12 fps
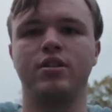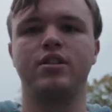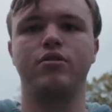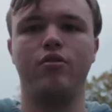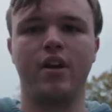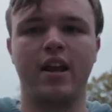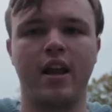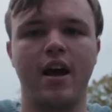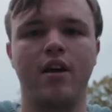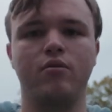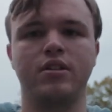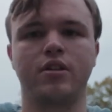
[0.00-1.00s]
It's still getting
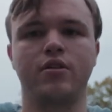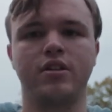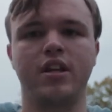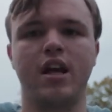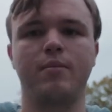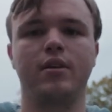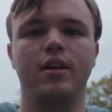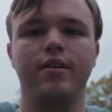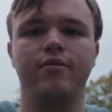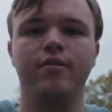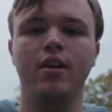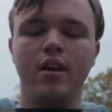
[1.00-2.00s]
iOS 13, I
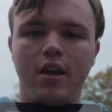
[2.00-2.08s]
believe.